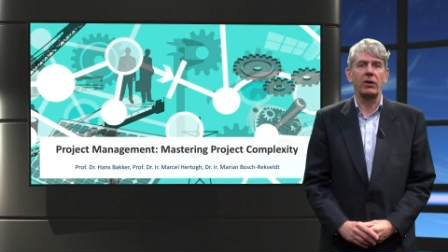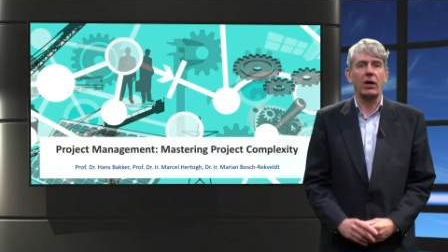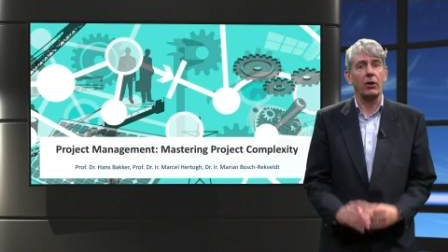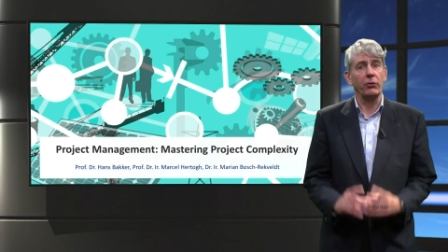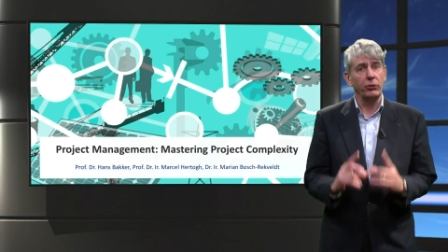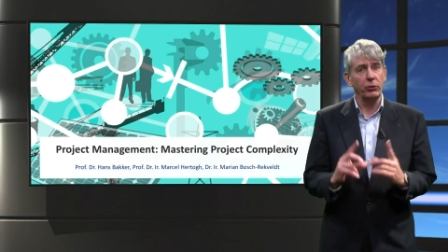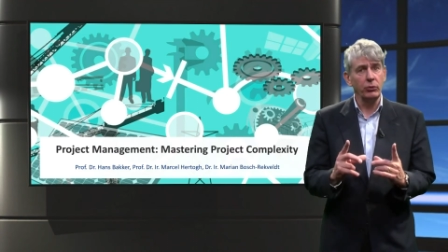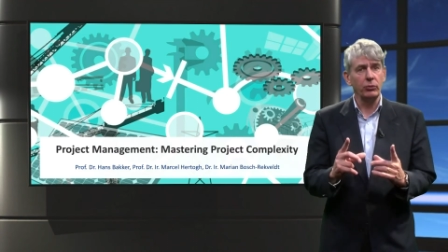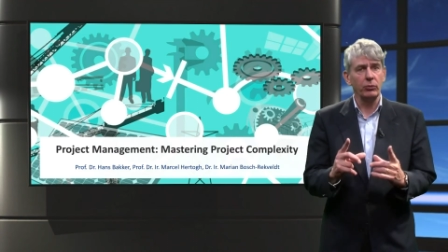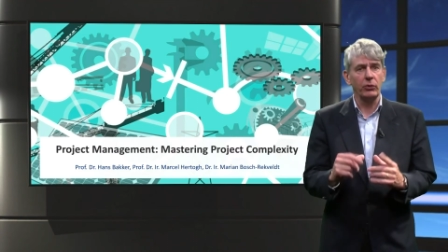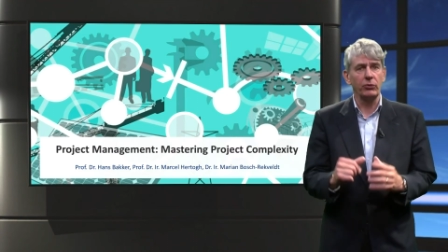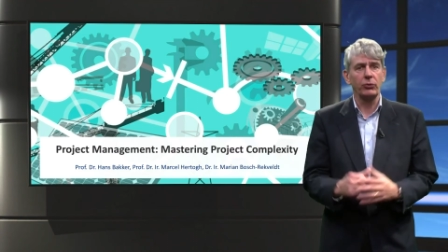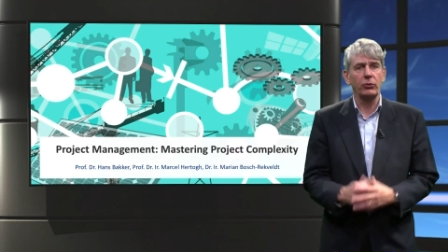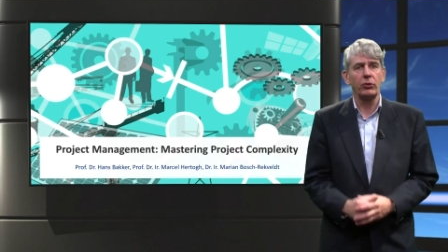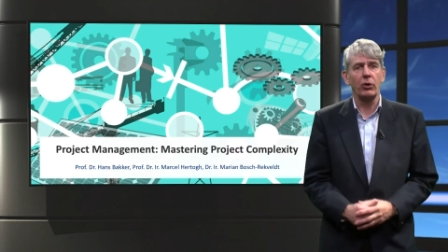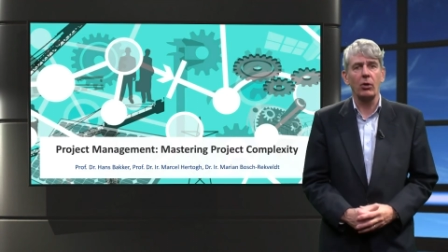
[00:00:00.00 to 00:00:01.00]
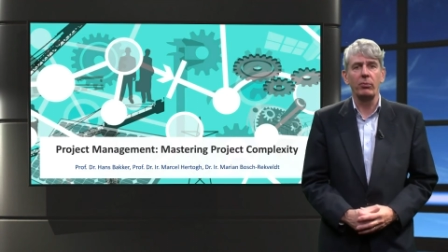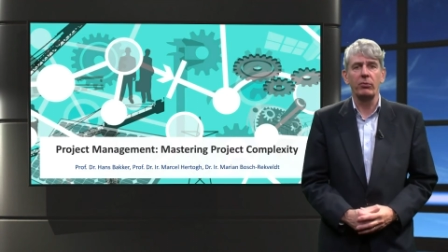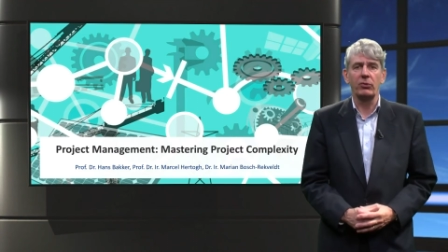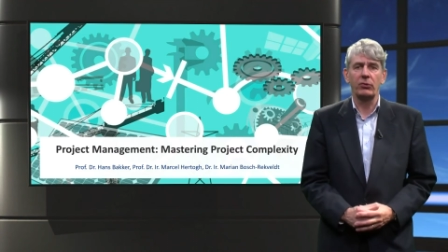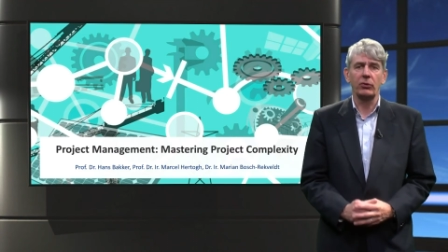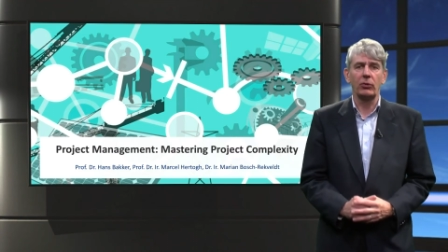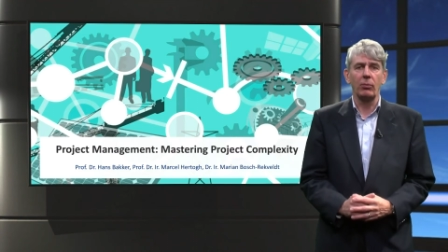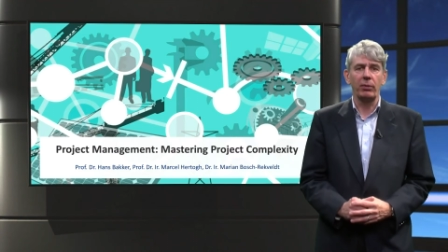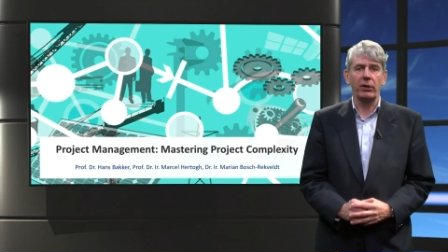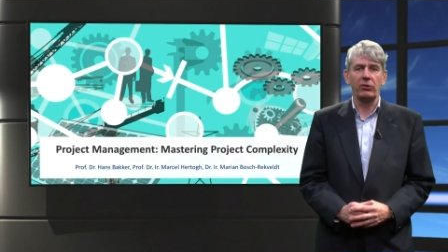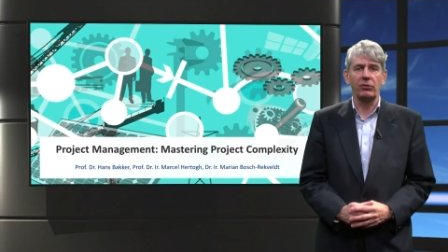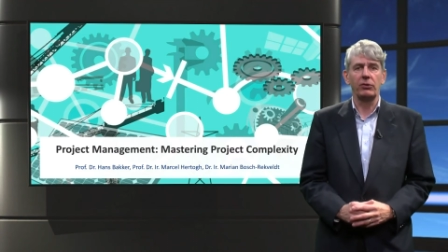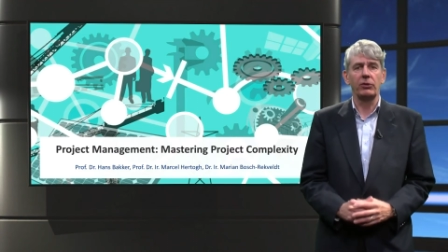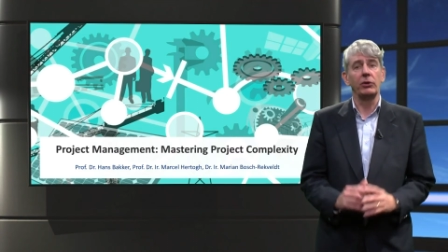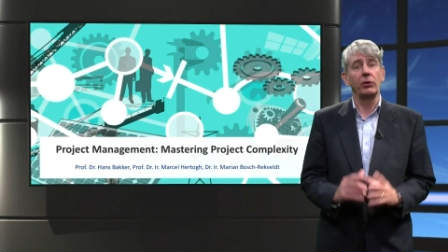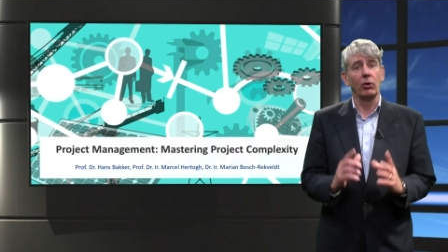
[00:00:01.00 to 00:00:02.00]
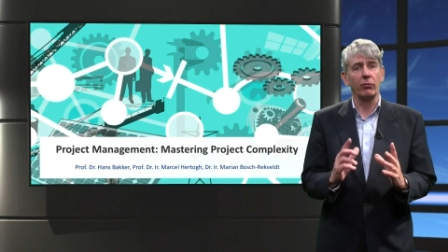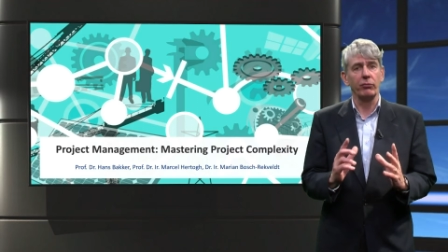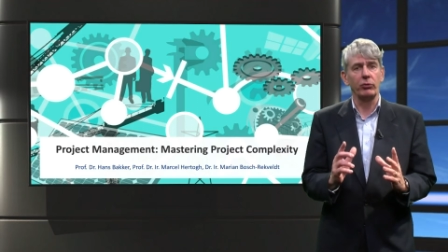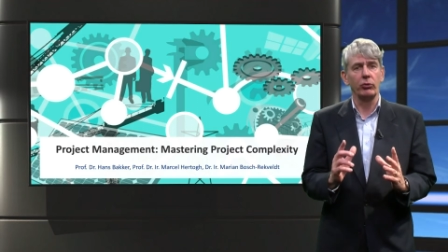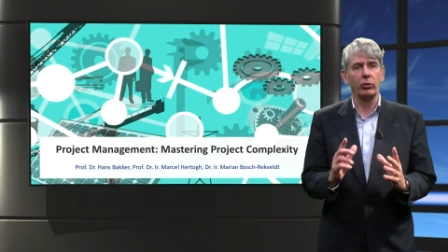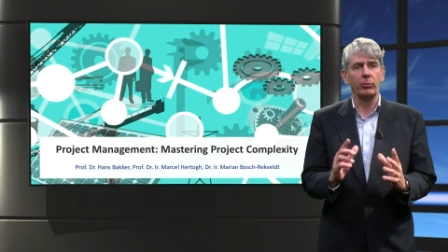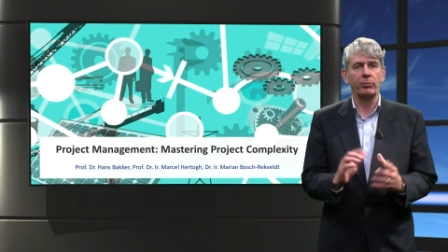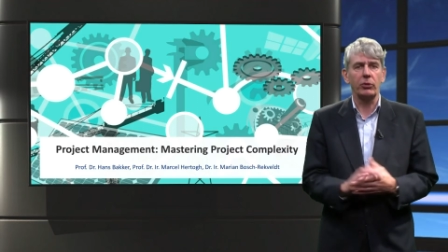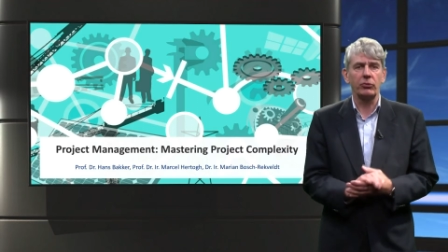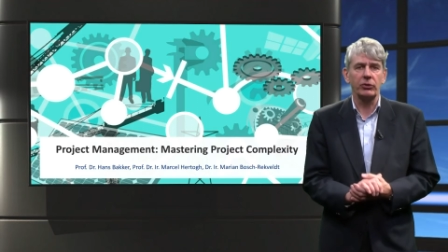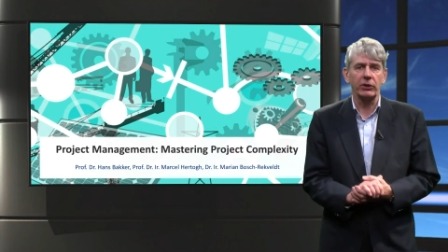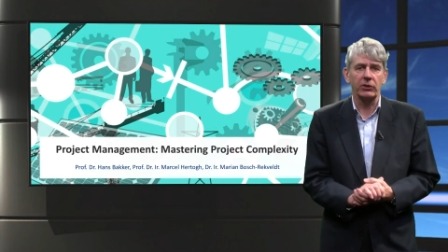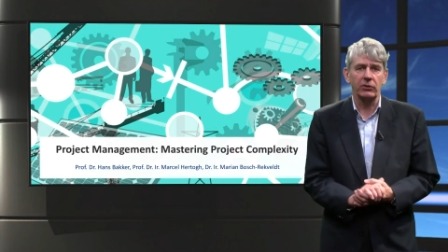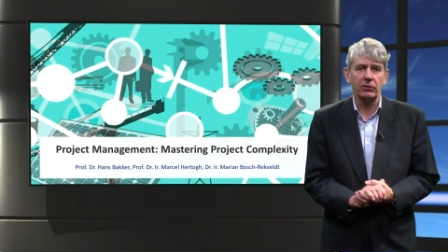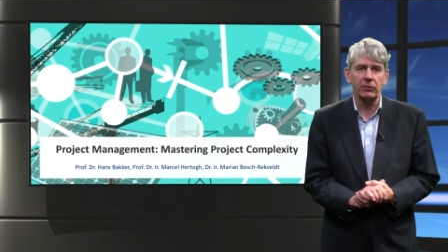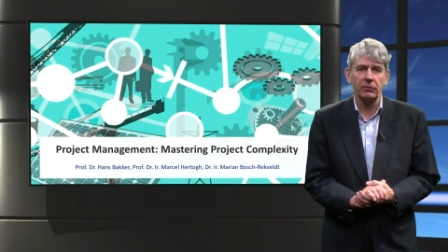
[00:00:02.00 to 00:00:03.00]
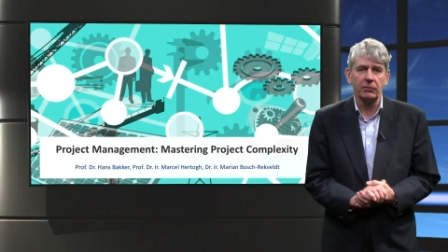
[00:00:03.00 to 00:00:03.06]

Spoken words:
how you want to cope with the complexity of your project.